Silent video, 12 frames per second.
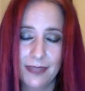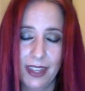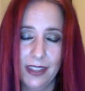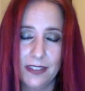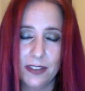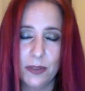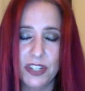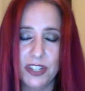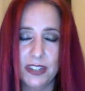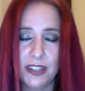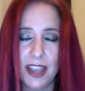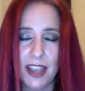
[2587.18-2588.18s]
So I want you
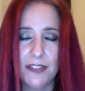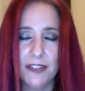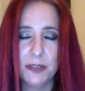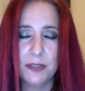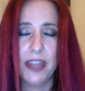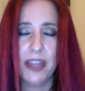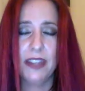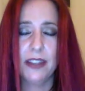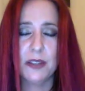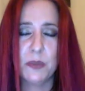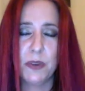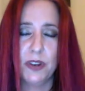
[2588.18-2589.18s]
to have a somatic
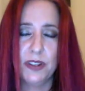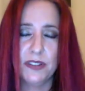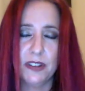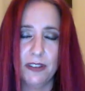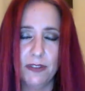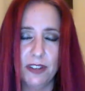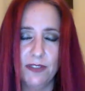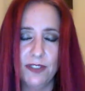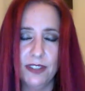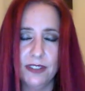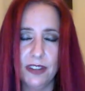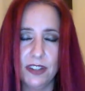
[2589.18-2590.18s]
experience now of what it
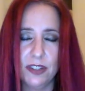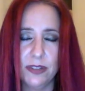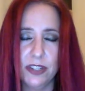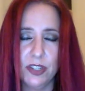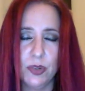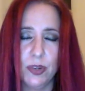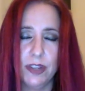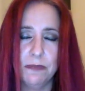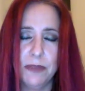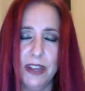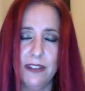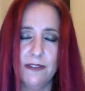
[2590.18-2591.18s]
feels like to enjoy and
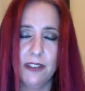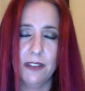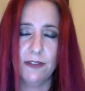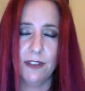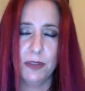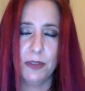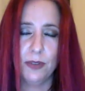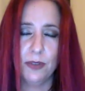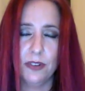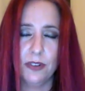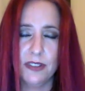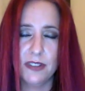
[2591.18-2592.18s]
benefit from
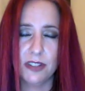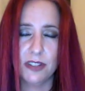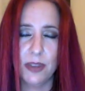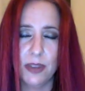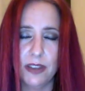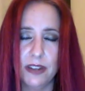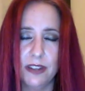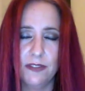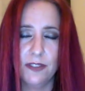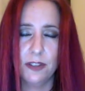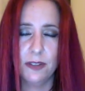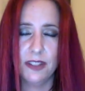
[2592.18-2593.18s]
your sexuality.
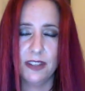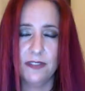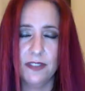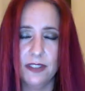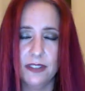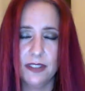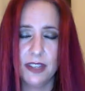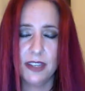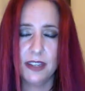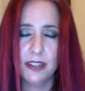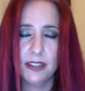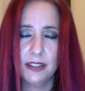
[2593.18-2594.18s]
Feel what that feels
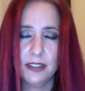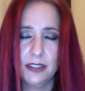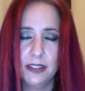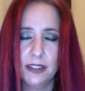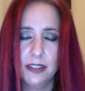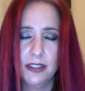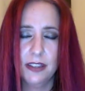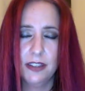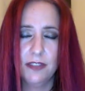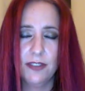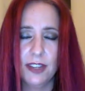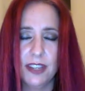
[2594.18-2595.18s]
like.
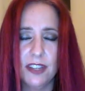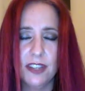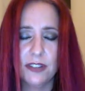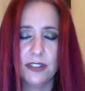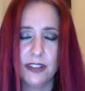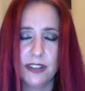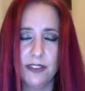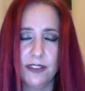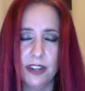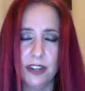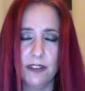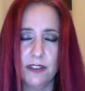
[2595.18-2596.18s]
Forgiving yourself
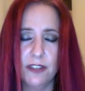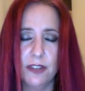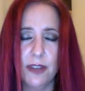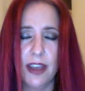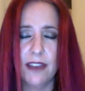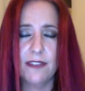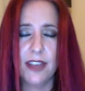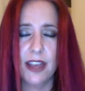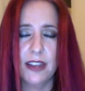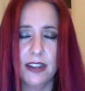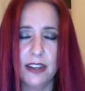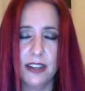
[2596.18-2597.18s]
here if you have had
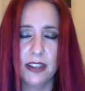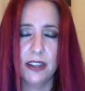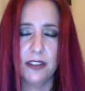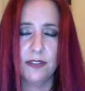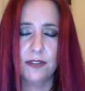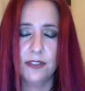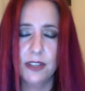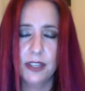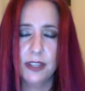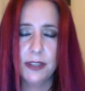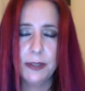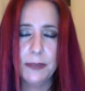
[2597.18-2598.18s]
any kind of
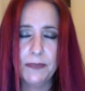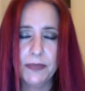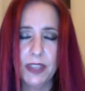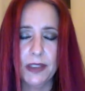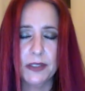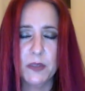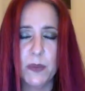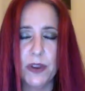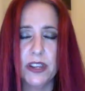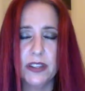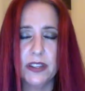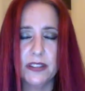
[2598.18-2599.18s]

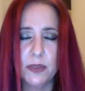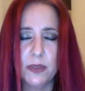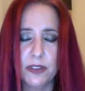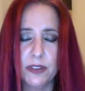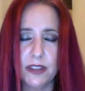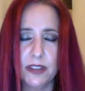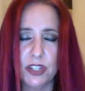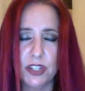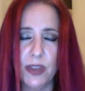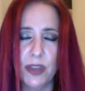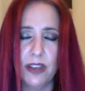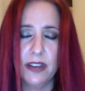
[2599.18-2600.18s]
experience with your
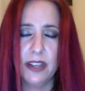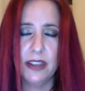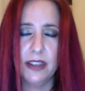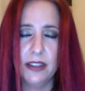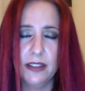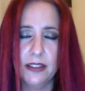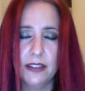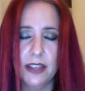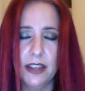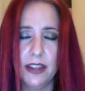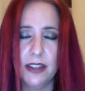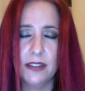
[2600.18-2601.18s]
sexuality that
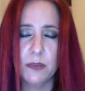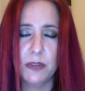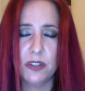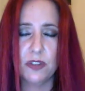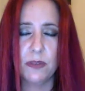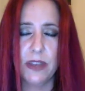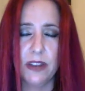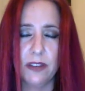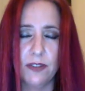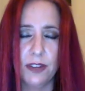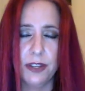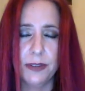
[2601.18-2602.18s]
has been traumatic
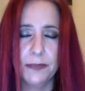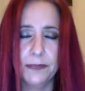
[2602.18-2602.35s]
for you.